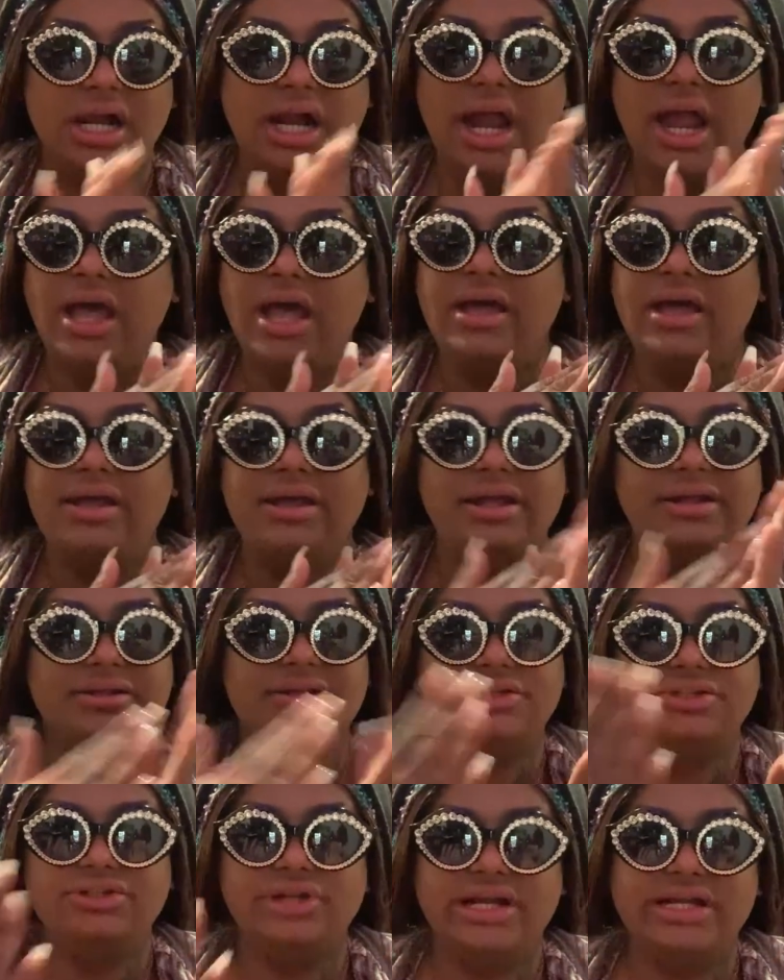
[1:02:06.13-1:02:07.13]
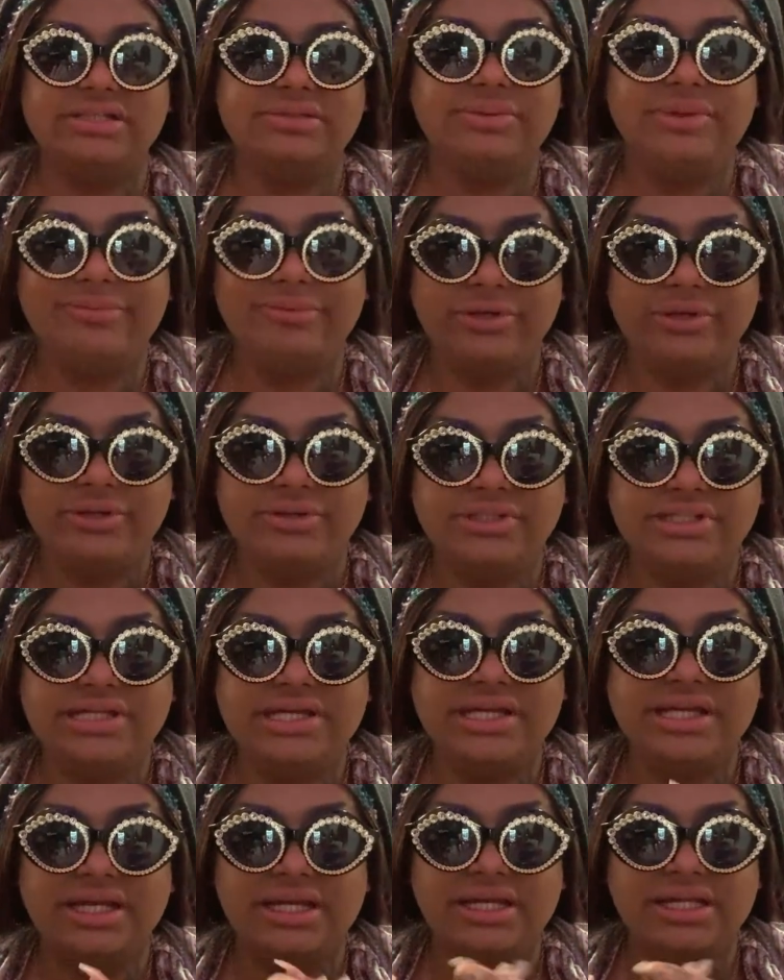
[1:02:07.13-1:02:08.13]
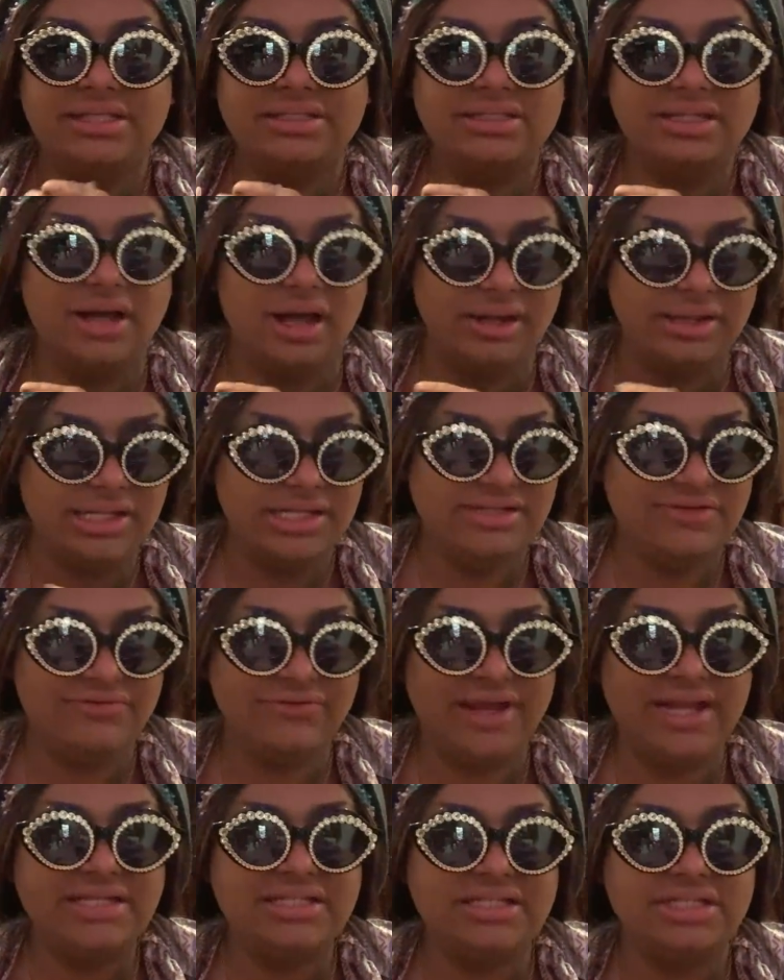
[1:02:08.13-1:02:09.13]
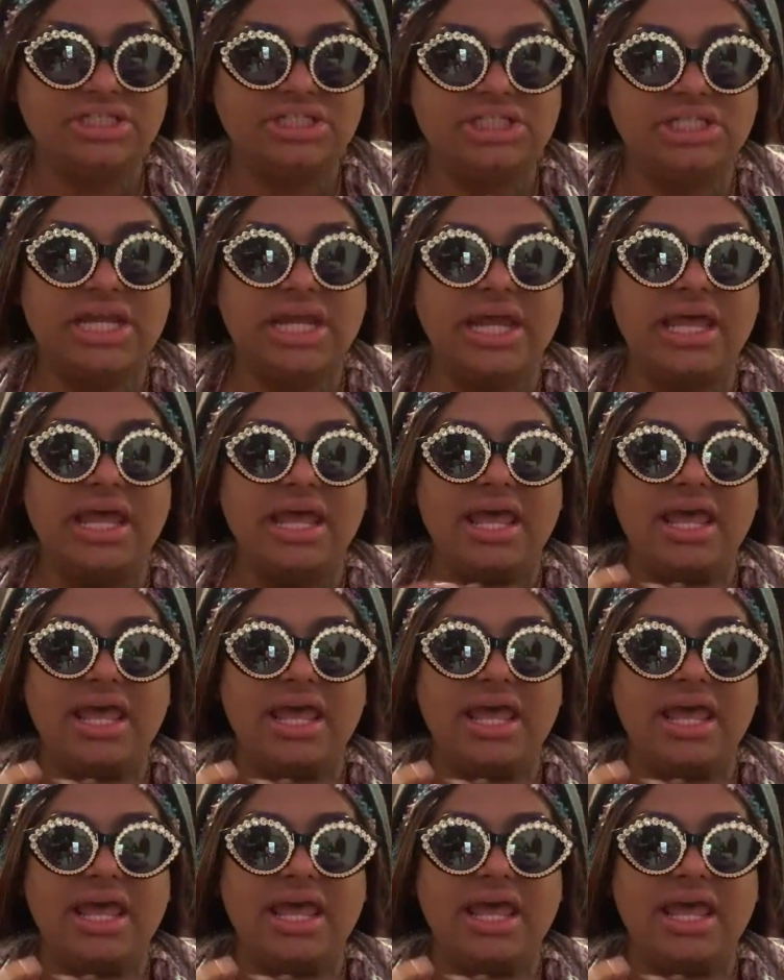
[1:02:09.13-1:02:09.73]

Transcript: and the trans people you see getting into all these fights and shit.